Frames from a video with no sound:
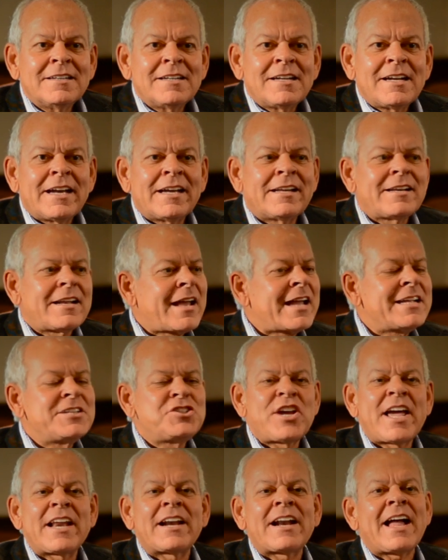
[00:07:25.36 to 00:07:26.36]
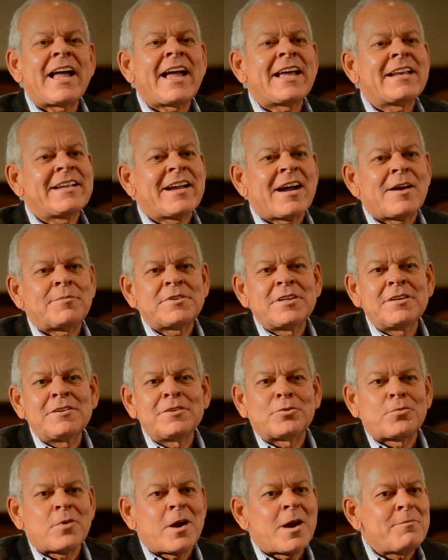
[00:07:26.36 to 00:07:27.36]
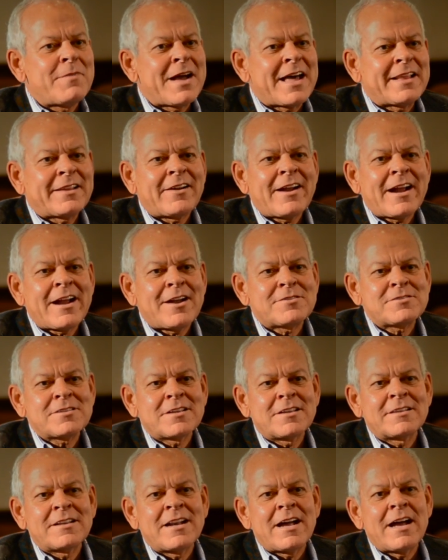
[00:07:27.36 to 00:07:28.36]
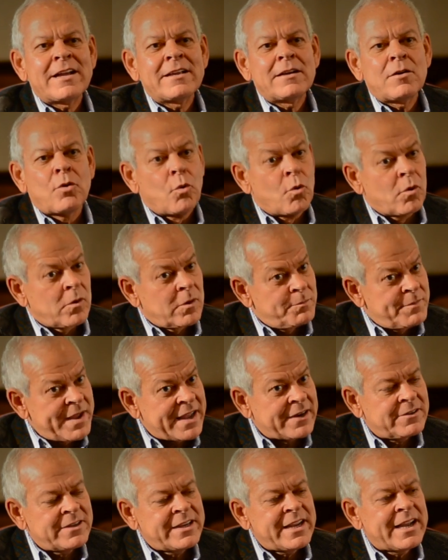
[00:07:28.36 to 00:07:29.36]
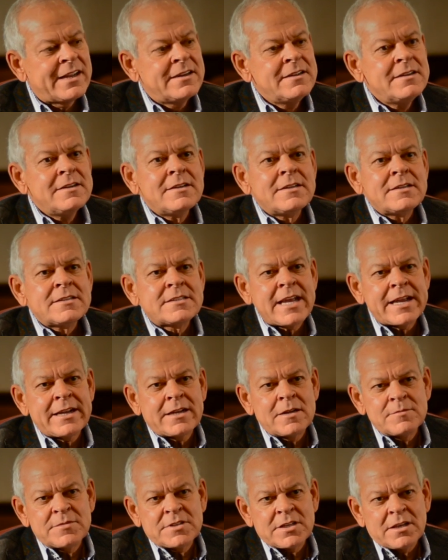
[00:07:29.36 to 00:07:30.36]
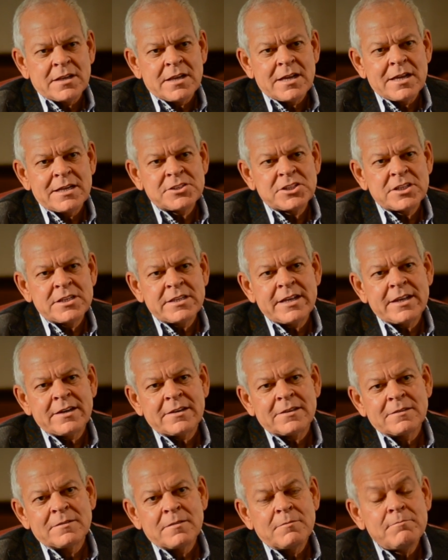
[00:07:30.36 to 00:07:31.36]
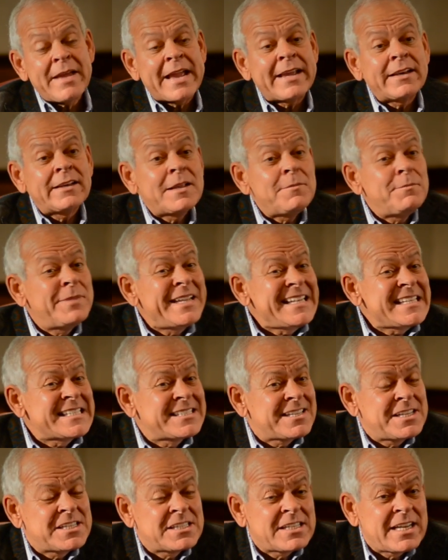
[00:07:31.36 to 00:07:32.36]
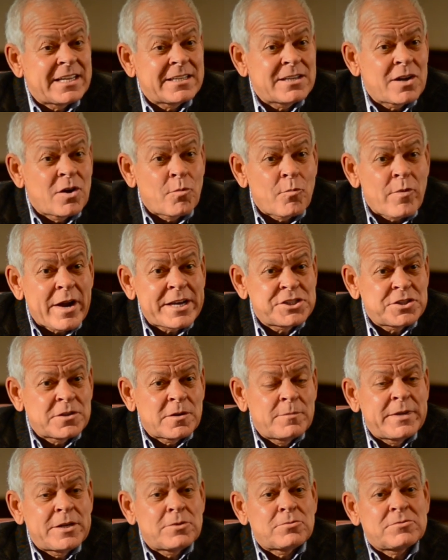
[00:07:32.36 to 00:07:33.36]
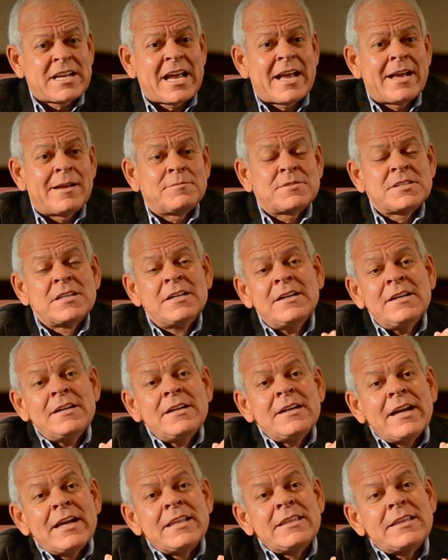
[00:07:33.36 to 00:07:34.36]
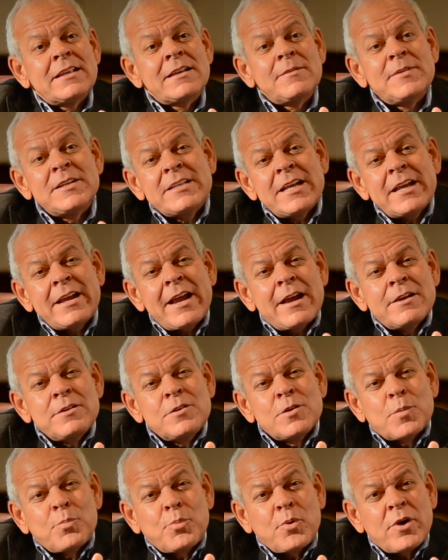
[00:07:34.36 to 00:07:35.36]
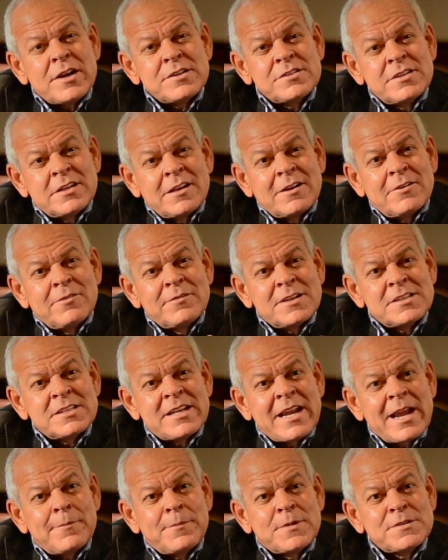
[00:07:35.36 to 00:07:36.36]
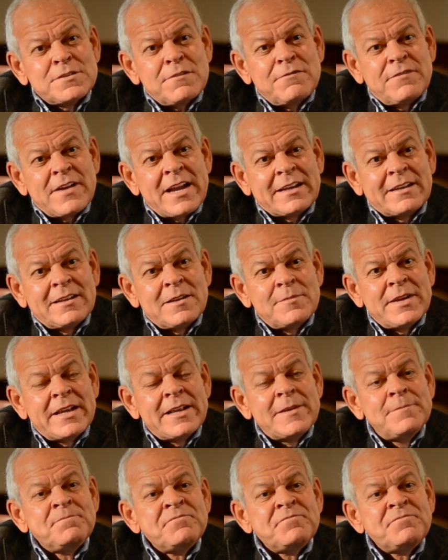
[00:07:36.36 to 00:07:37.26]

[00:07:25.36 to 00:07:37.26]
and hey, Janet and I had the opportunity to drop by their house the other night, or better yet, take them to lunch and dinner. Manly Beasley said, don't waste your meal times. And then let me tell you how your president on this campus affected me.